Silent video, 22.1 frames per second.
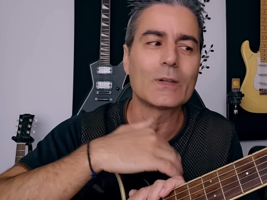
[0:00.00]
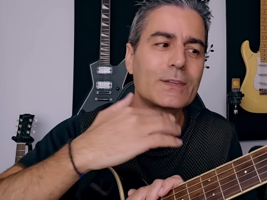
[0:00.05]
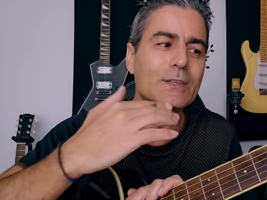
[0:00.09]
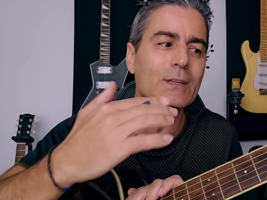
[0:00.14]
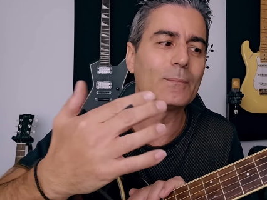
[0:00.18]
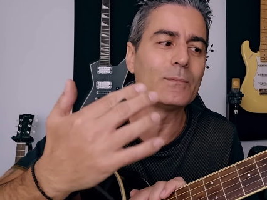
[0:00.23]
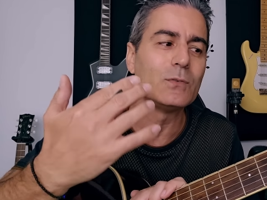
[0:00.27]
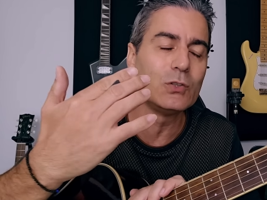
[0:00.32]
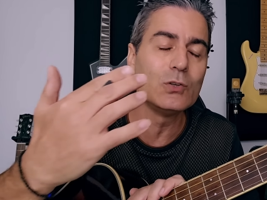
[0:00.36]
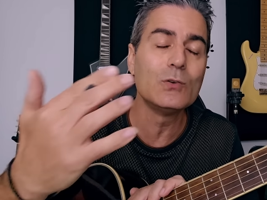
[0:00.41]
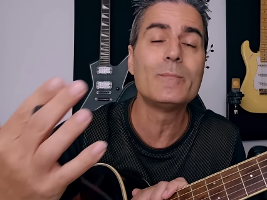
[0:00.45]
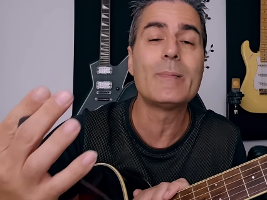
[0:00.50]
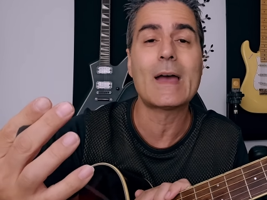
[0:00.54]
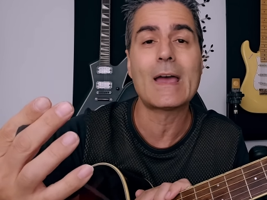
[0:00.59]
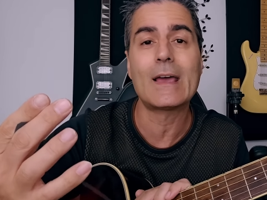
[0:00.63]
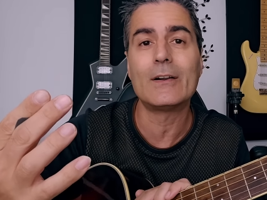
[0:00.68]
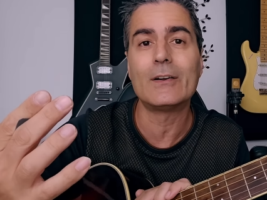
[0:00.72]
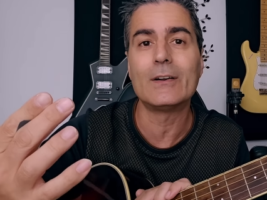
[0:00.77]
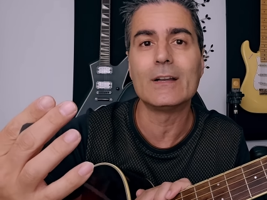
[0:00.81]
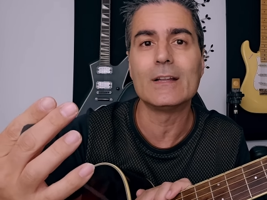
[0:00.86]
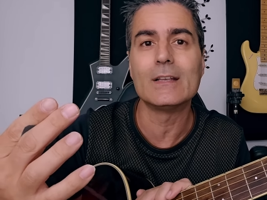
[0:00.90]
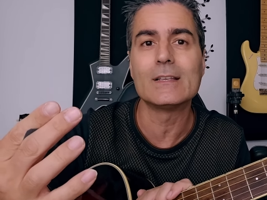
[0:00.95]
the new
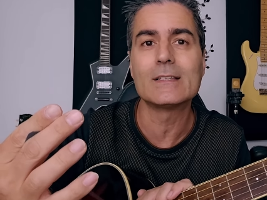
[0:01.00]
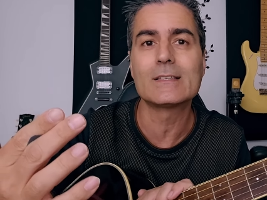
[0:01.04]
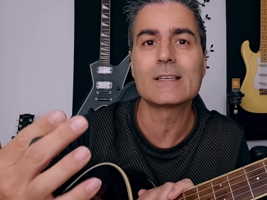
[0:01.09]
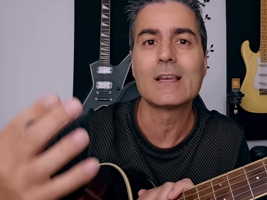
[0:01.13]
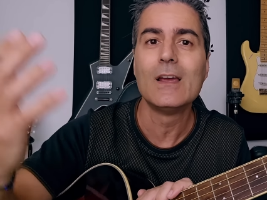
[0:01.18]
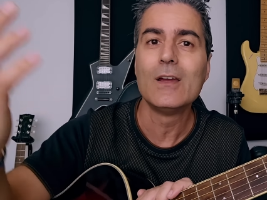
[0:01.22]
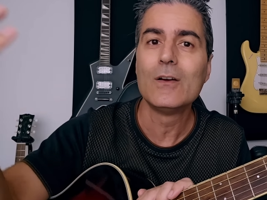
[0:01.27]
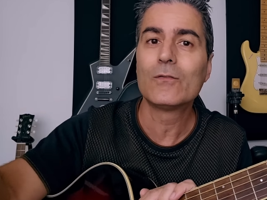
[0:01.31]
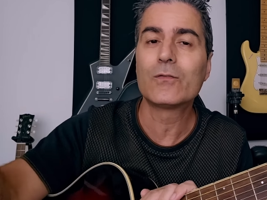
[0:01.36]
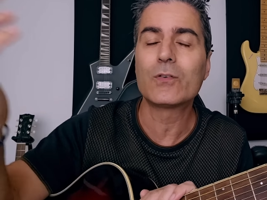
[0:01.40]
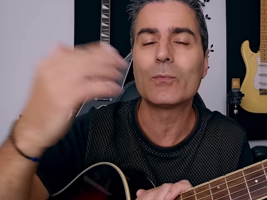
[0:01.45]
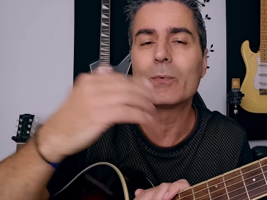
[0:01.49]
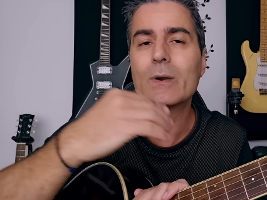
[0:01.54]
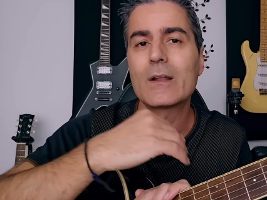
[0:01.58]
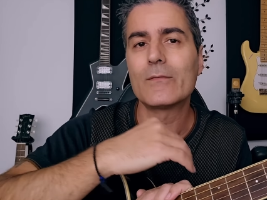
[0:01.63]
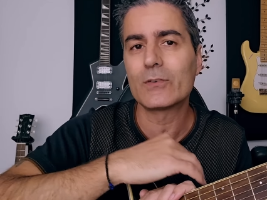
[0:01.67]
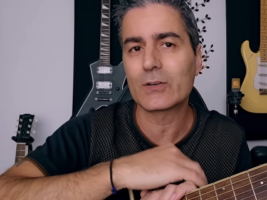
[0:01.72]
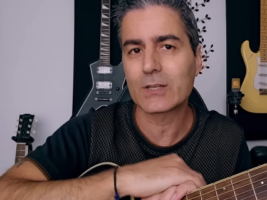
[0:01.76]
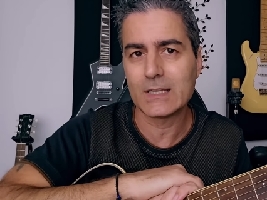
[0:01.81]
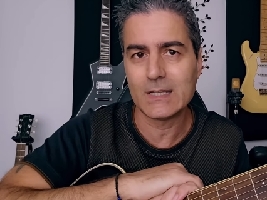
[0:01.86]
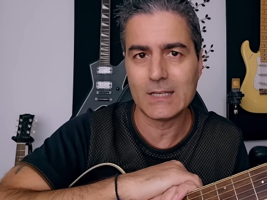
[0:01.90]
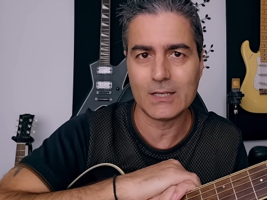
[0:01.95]
pattern is for
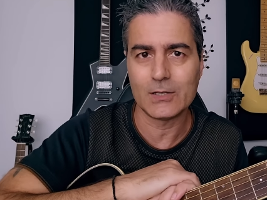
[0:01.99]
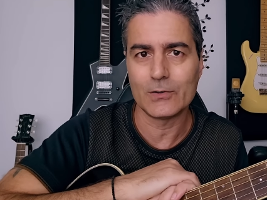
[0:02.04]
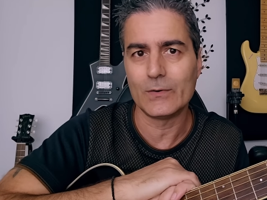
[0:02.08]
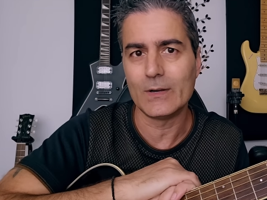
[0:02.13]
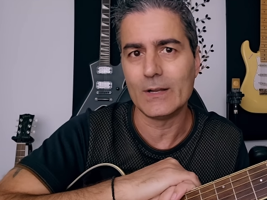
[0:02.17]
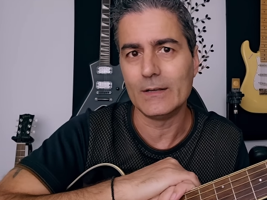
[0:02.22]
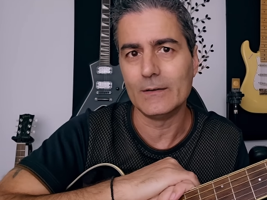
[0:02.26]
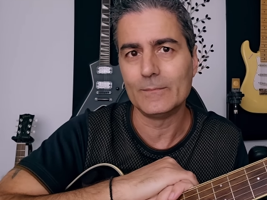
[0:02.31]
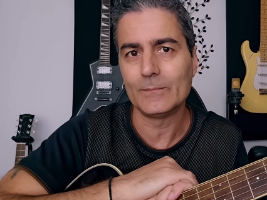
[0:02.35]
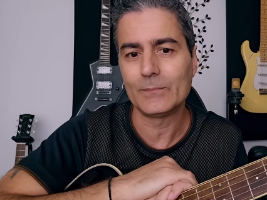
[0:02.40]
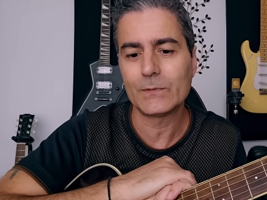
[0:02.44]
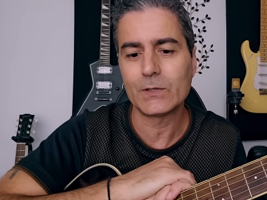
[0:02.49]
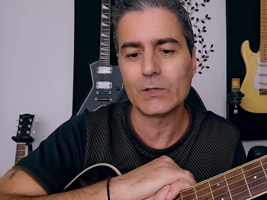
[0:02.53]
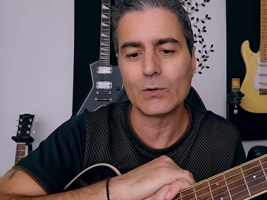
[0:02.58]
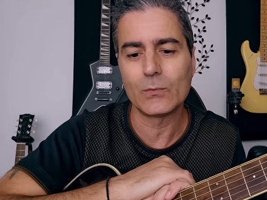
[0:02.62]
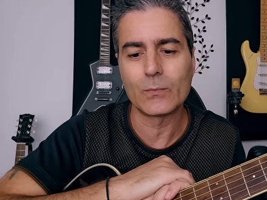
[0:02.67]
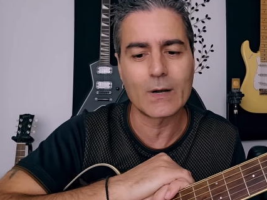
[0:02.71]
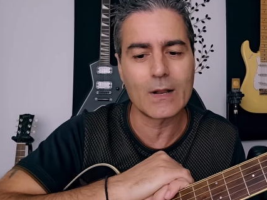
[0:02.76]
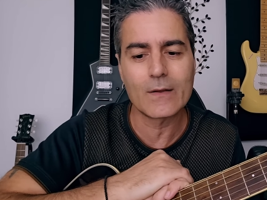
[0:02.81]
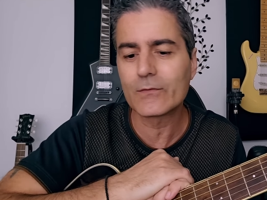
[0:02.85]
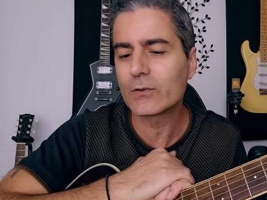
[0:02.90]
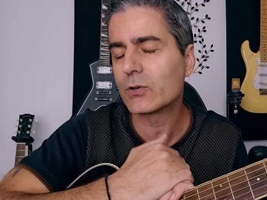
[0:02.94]
whatever key you're in.
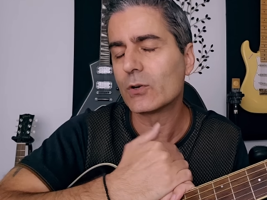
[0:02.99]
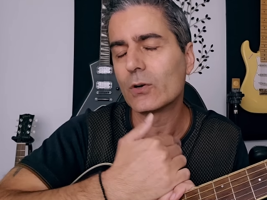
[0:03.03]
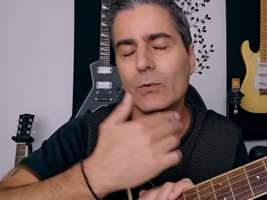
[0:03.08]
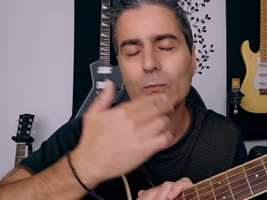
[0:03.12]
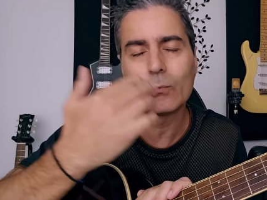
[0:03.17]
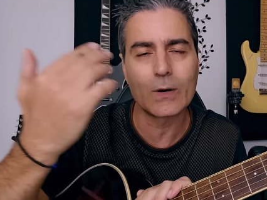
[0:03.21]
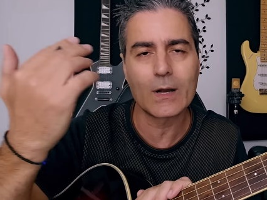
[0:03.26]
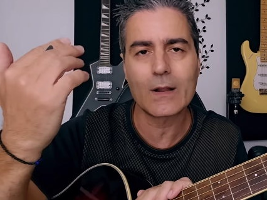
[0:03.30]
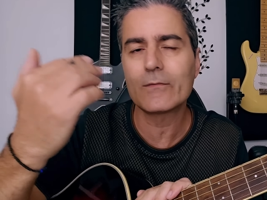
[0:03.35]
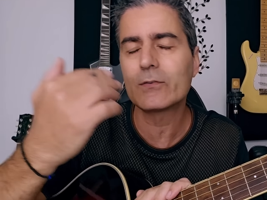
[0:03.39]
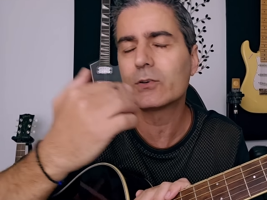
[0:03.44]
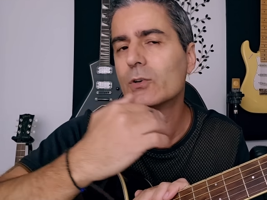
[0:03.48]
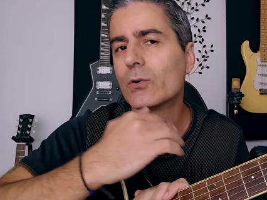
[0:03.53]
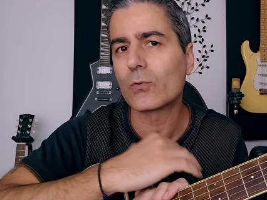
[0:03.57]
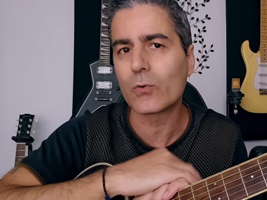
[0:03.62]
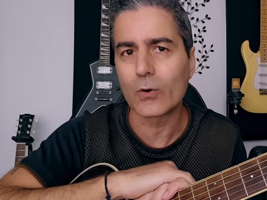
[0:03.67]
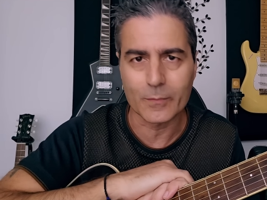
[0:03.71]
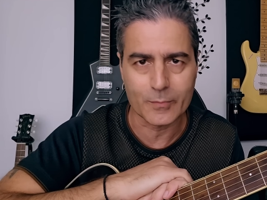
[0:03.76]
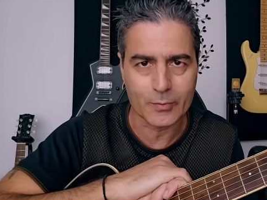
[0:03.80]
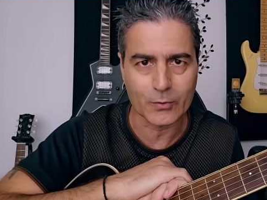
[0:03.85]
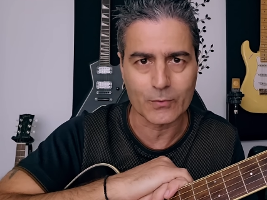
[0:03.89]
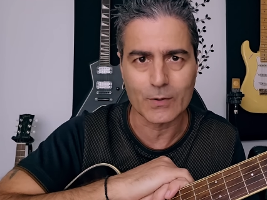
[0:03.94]
Whatever your
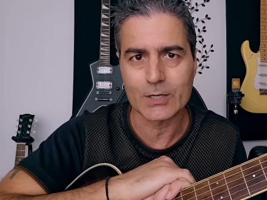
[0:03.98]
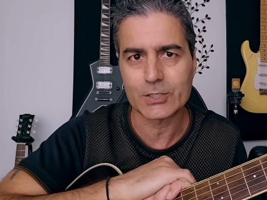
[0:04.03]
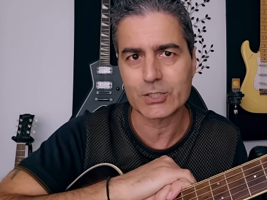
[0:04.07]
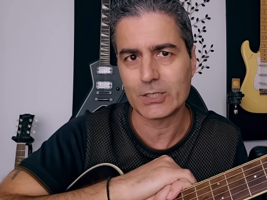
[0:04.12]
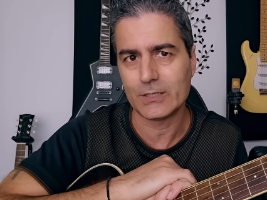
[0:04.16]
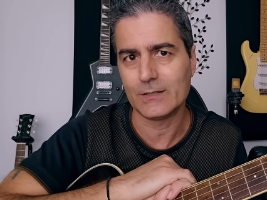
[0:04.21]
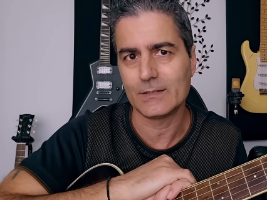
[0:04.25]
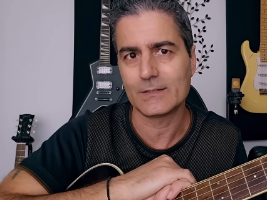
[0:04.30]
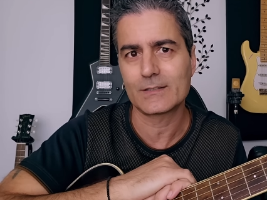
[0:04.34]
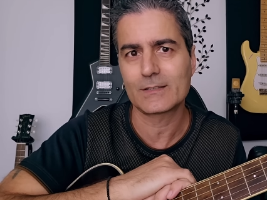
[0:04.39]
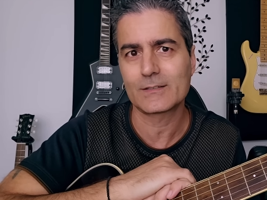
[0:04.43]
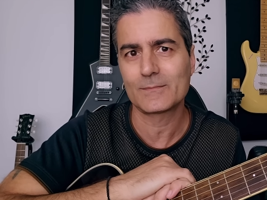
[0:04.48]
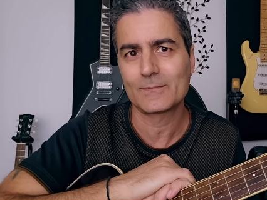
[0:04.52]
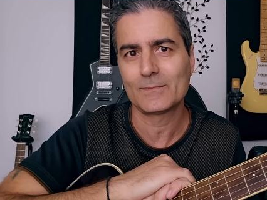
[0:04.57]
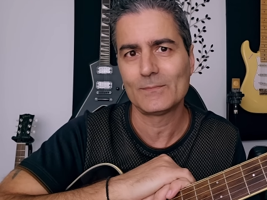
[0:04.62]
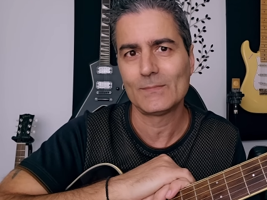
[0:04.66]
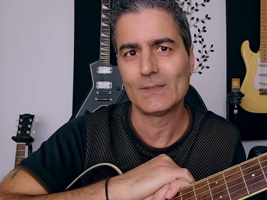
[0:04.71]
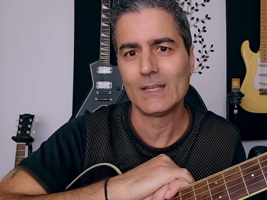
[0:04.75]
chord progression is.